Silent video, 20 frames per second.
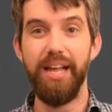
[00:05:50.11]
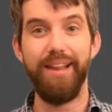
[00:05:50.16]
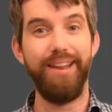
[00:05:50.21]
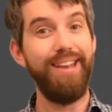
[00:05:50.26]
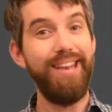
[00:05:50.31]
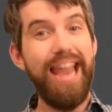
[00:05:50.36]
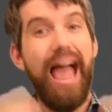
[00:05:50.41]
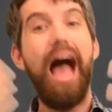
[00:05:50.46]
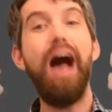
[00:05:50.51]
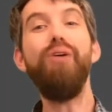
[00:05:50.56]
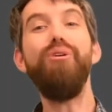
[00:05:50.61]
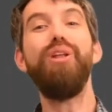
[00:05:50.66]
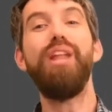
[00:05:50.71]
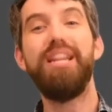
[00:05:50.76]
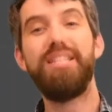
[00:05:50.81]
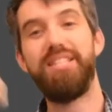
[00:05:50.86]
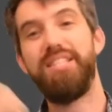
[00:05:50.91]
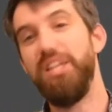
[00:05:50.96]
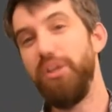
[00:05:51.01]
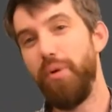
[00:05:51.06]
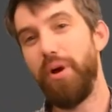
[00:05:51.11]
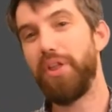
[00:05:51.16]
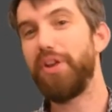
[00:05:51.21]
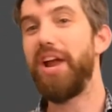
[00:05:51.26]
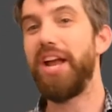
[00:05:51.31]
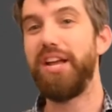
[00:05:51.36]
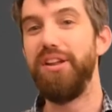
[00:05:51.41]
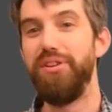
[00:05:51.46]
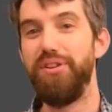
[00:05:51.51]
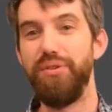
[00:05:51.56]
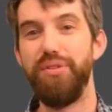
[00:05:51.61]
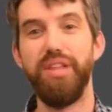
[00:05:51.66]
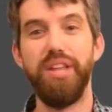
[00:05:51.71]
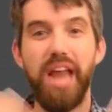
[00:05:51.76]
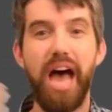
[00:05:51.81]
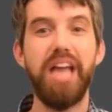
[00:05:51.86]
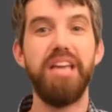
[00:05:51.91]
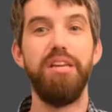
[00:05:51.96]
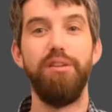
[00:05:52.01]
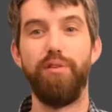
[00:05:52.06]
Now let's see whether I can do the
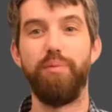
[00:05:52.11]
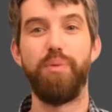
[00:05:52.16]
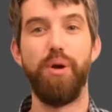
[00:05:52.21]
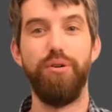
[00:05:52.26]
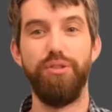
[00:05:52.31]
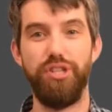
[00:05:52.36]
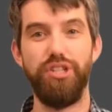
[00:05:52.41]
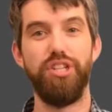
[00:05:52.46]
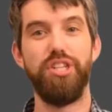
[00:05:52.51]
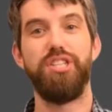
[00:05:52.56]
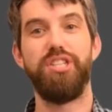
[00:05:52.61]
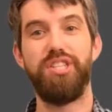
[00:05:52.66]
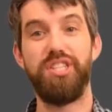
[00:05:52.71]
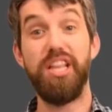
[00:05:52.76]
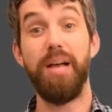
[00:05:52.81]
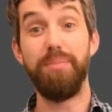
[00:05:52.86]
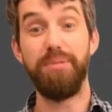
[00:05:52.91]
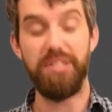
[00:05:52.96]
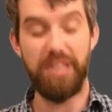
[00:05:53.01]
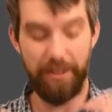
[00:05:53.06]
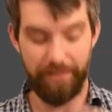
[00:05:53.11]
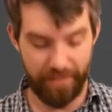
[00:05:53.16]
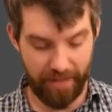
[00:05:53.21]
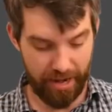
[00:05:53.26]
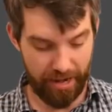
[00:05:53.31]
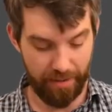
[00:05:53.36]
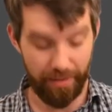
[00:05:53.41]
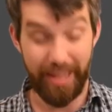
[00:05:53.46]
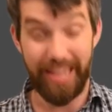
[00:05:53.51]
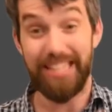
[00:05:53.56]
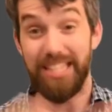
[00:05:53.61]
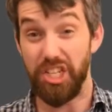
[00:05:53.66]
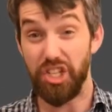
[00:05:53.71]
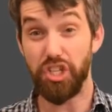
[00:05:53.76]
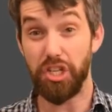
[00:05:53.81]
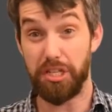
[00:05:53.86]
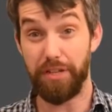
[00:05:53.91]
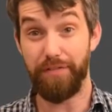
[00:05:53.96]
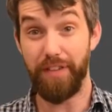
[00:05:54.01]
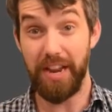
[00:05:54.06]
naive approach and just sub stuff in. Is it
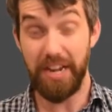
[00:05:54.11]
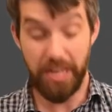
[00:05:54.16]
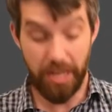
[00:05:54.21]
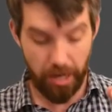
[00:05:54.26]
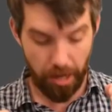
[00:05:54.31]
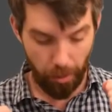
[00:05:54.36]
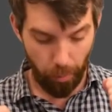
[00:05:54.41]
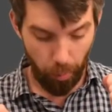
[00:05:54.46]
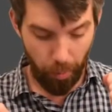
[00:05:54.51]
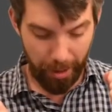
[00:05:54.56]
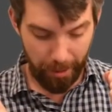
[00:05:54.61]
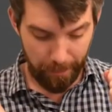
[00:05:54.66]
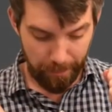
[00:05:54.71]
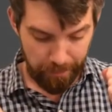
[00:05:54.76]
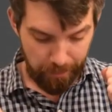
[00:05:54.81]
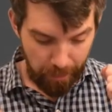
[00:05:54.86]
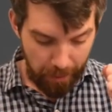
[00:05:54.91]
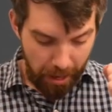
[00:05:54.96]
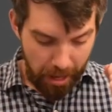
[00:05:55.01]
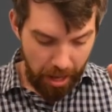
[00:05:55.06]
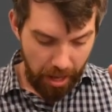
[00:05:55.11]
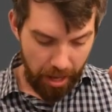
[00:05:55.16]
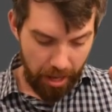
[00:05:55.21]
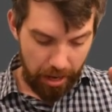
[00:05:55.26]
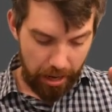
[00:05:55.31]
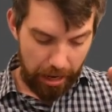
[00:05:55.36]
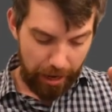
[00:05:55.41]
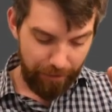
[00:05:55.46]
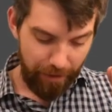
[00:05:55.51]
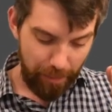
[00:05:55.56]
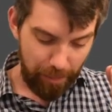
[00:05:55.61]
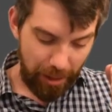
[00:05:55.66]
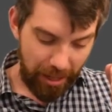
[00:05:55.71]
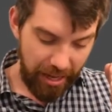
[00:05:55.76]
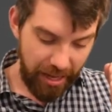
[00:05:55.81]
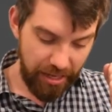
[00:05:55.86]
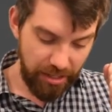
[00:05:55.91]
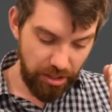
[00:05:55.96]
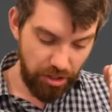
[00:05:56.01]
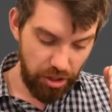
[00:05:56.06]
justified here? Well, if I
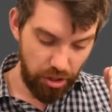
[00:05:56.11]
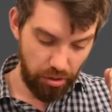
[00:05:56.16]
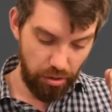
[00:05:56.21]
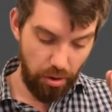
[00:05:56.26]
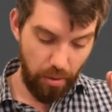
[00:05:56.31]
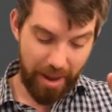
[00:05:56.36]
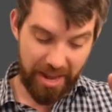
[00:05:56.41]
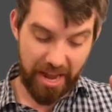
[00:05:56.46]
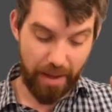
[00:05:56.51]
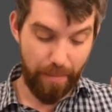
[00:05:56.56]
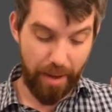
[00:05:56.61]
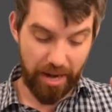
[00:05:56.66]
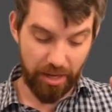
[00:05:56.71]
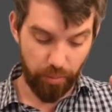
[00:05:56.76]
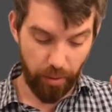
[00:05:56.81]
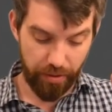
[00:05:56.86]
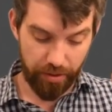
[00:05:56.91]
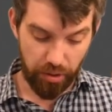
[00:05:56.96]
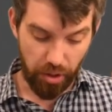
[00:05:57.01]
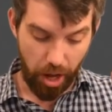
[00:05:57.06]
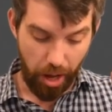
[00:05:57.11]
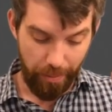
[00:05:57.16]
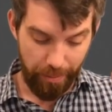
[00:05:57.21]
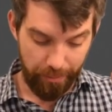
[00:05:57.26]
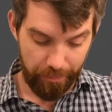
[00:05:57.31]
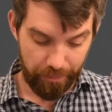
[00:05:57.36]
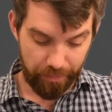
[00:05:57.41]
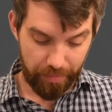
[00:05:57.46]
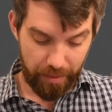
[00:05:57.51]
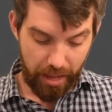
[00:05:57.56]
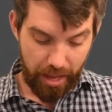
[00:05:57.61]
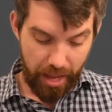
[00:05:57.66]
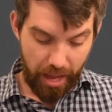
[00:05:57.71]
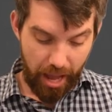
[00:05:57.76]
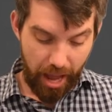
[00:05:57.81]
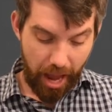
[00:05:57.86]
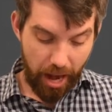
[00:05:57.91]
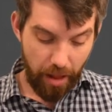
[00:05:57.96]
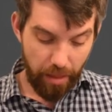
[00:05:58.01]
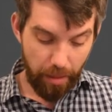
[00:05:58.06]
plug in 0, I get minus 1 on the top.
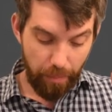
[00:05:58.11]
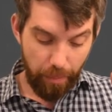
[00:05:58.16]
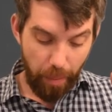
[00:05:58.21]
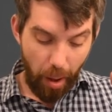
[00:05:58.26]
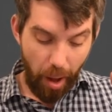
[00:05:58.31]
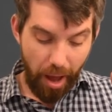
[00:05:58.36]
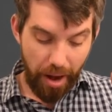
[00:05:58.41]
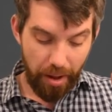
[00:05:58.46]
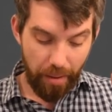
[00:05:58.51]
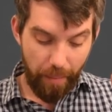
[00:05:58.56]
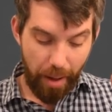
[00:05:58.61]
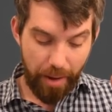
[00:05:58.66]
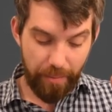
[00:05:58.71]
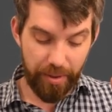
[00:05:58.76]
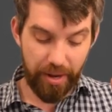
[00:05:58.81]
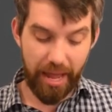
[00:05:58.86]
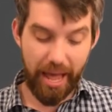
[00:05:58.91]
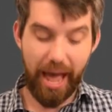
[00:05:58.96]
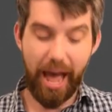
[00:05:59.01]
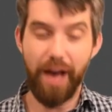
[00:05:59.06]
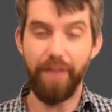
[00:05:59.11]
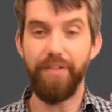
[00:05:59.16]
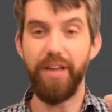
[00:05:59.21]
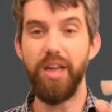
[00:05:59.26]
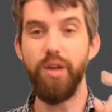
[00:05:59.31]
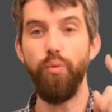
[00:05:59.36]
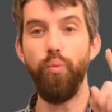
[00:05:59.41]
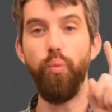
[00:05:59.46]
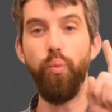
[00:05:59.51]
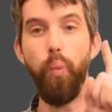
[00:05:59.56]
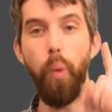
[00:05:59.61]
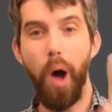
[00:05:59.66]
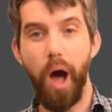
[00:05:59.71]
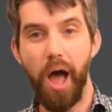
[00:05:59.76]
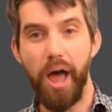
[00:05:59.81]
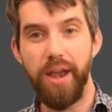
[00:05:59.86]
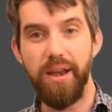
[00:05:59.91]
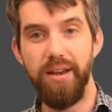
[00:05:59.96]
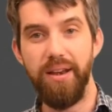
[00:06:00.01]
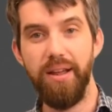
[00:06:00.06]
And on the bottom, I'm going to have a
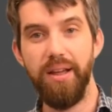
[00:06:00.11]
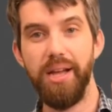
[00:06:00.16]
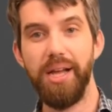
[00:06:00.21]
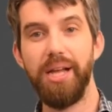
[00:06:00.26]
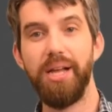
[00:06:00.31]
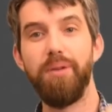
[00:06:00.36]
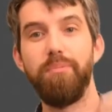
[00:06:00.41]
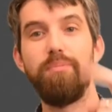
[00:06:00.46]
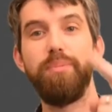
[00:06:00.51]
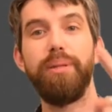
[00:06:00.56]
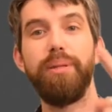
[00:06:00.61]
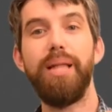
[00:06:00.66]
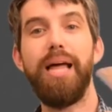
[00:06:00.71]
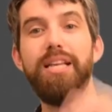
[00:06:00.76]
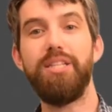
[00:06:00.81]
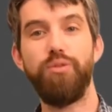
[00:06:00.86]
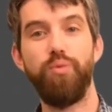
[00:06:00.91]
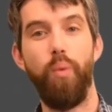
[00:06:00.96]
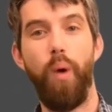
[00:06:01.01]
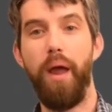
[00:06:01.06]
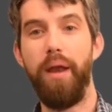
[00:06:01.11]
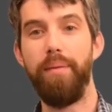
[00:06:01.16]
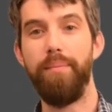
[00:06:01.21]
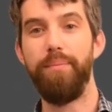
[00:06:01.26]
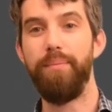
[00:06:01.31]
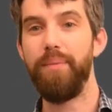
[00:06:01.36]
1 plus 1.